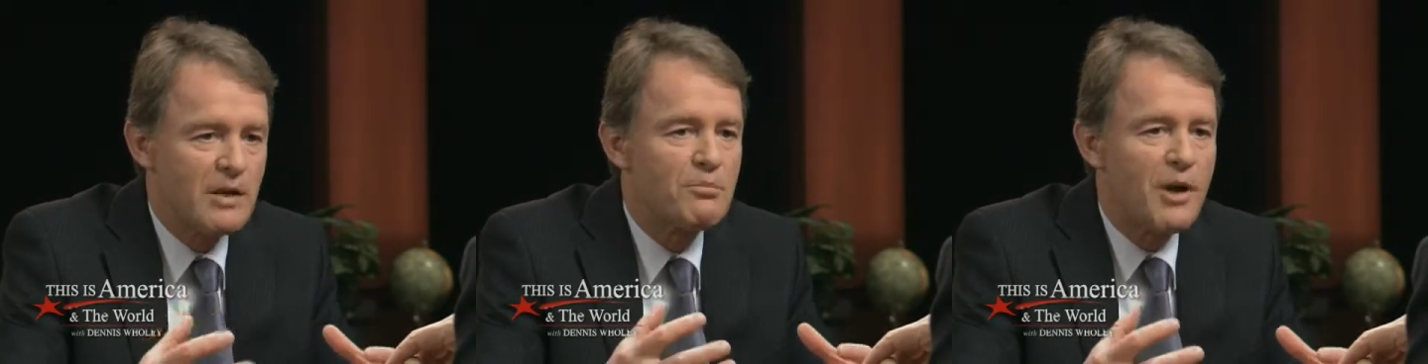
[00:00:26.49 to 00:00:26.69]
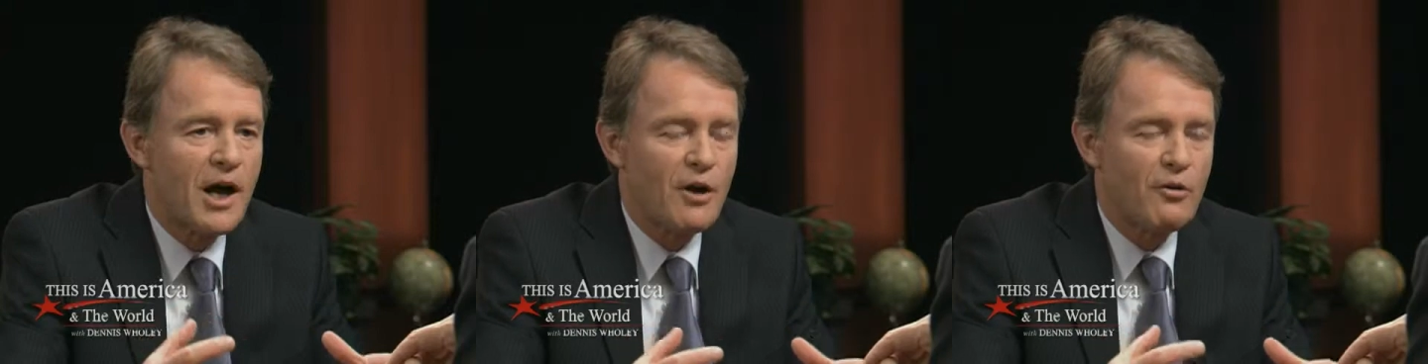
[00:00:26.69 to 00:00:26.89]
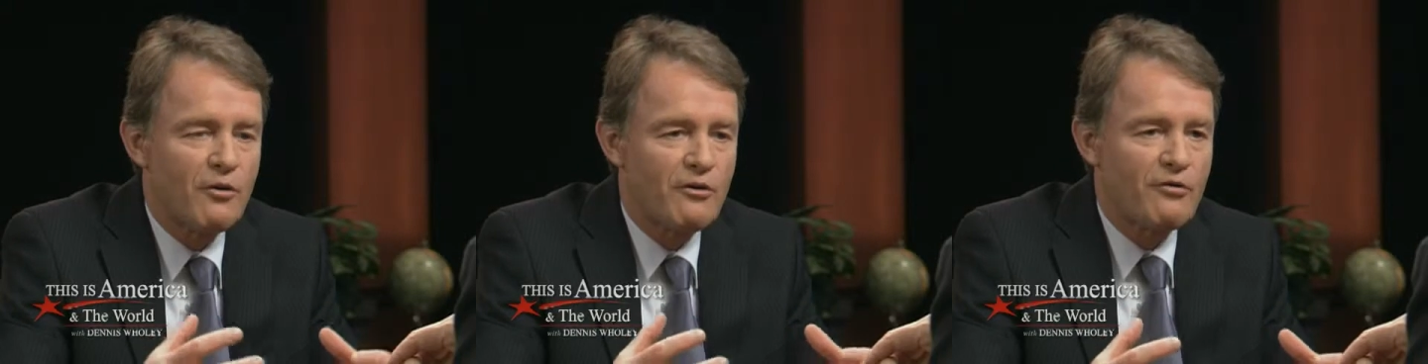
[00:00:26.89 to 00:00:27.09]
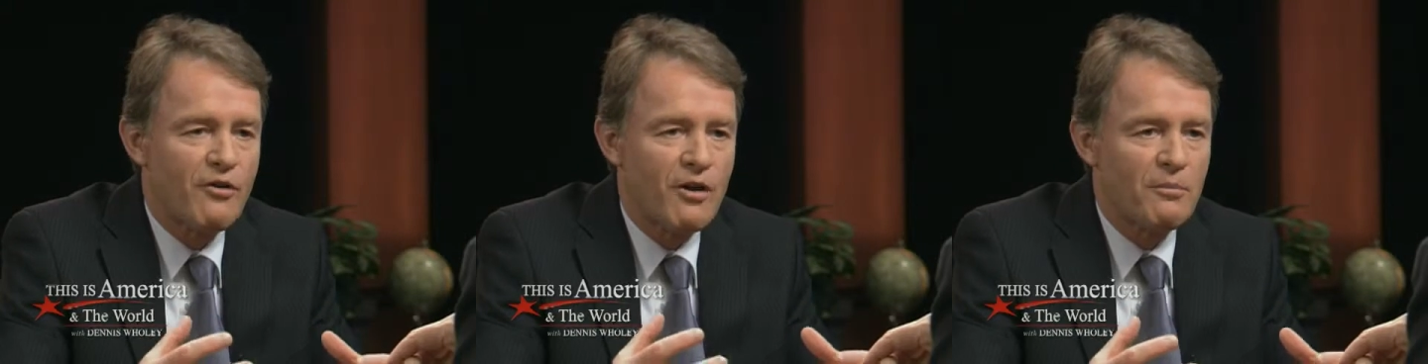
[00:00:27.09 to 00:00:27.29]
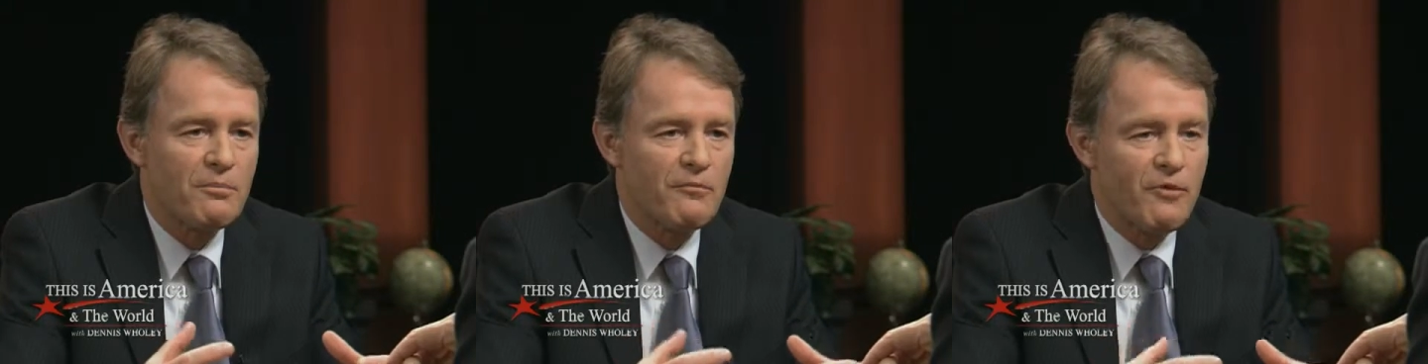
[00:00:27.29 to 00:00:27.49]
power
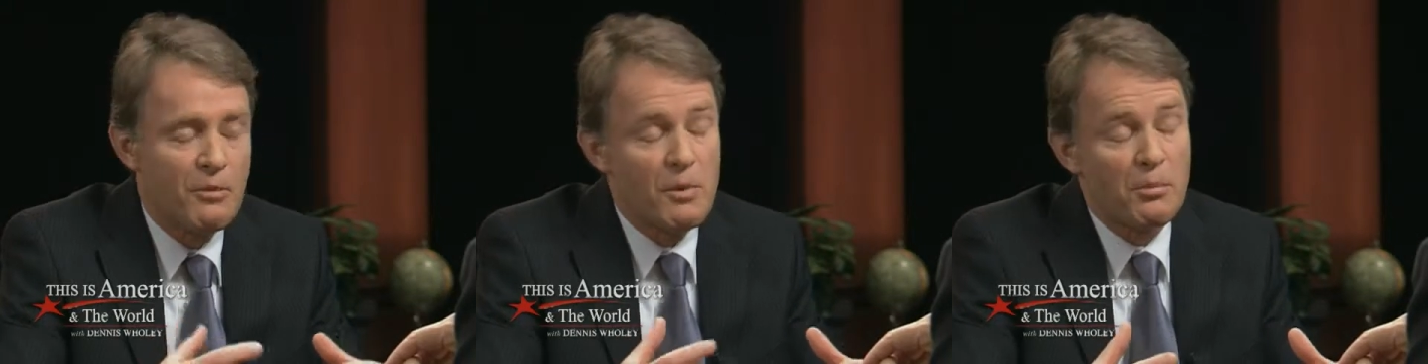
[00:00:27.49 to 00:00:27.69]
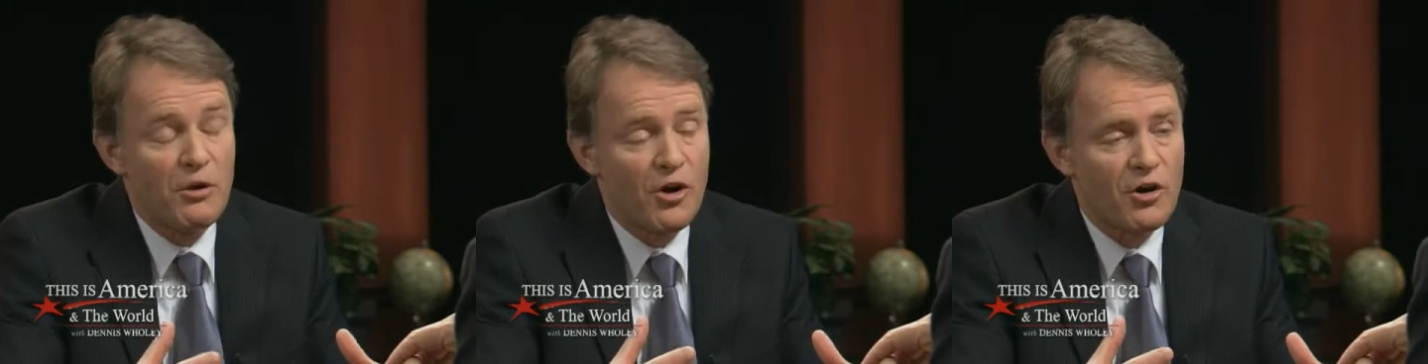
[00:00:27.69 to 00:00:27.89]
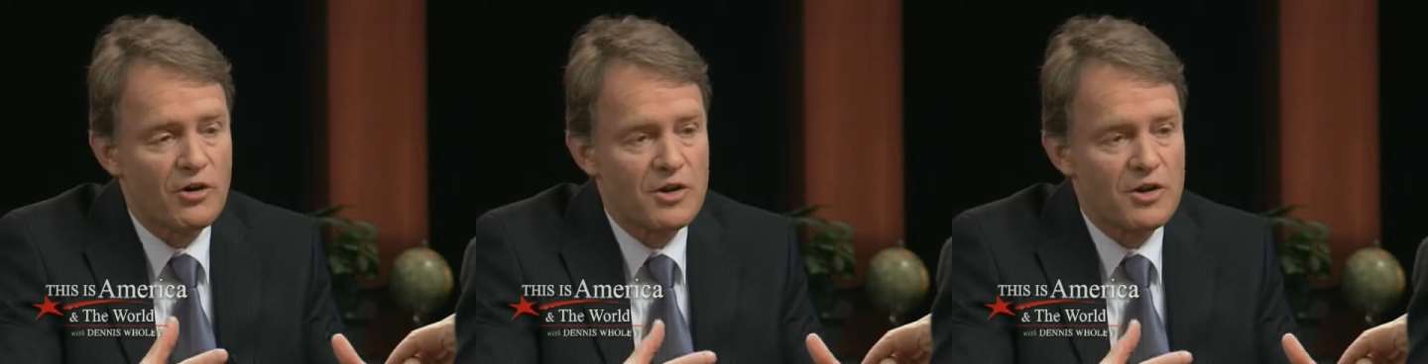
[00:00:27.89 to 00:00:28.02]
from abroad.